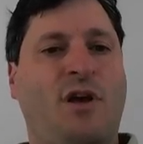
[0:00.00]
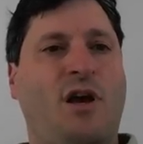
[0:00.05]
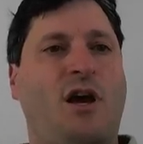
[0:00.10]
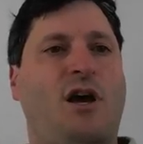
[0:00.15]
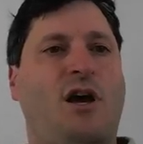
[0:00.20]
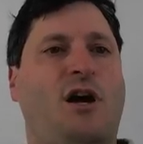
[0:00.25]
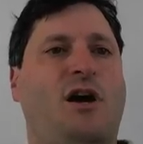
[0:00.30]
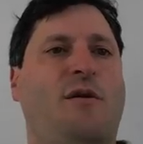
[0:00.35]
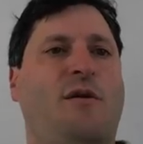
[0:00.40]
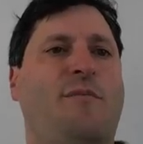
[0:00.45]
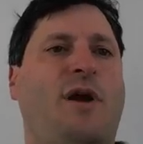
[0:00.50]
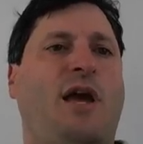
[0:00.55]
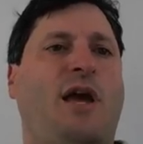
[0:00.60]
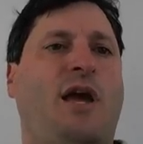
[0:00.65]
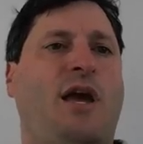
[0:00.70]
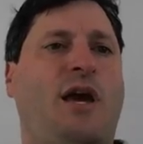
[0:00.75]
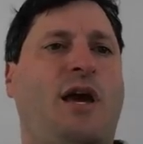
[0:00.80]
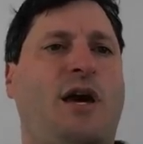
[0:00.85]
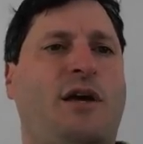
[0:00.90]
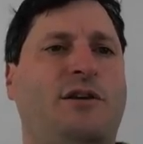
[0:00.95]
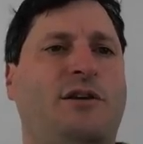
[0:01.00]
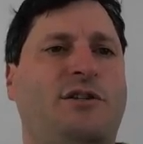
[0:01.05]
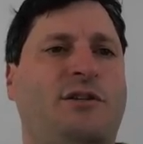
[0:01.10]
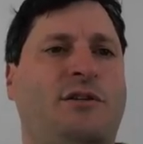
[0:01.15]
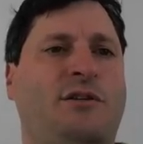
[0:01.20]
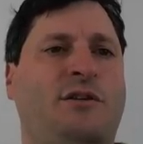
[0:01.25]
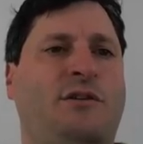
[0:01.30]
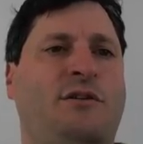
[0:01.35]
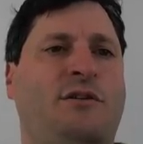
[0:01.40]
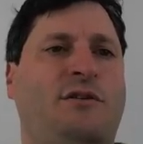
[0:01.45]
And
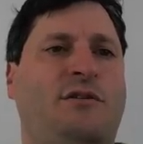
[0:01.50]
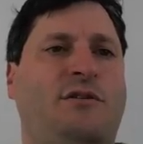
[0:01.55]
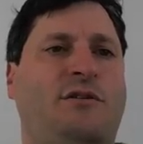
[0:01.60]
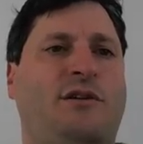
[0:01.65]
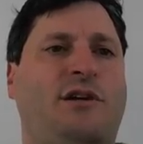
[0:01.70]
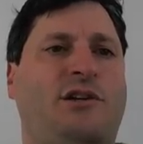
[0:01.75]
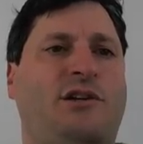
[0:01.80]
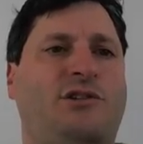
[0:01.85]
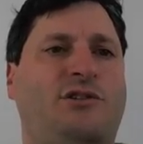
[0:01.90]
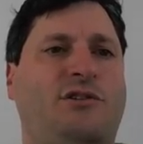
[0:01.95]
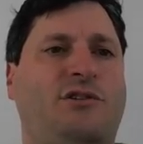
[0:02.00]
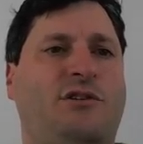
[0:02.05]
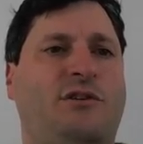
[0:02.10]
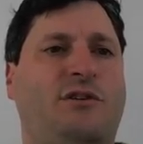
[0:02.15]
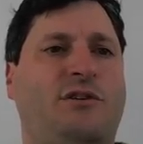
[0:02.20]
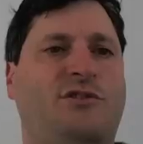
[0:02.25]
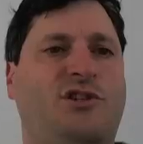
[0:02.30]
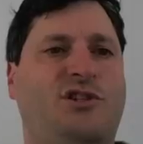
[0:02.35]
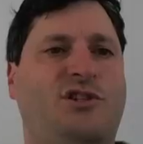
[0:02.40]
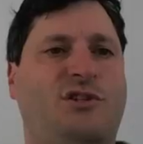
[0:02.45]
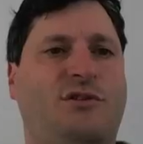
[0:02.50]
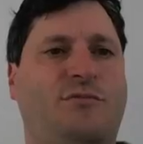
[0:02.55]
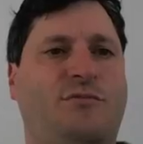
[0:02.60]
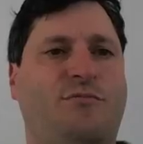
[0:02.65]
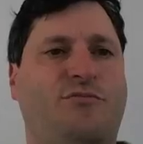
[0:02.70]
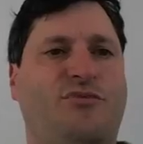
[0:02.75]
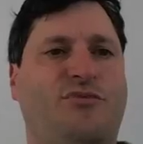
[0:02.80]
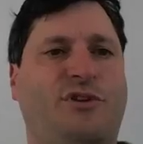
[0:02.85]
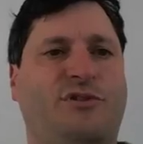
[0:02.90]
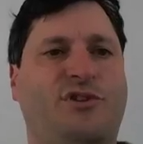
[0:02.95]
actually, I'll just
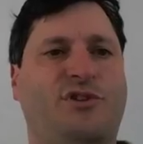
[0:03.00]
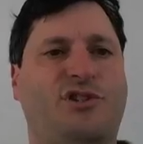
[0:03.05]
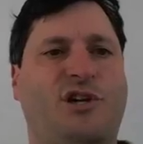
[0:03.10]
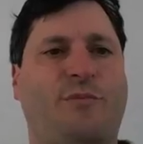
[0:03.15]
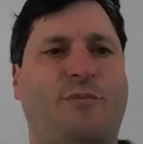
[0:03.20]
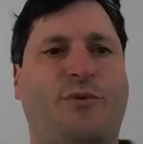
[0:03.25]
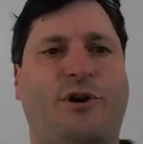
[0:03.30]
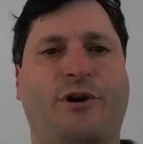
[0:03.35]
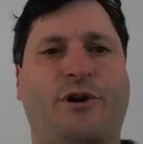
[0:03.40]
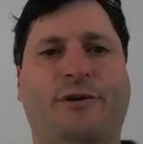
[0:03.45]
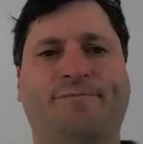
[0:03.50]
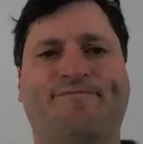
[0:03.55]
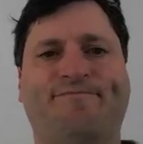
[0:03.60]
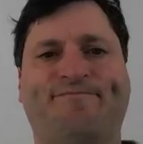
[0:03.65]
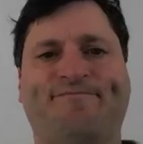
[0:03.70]
bring this up here.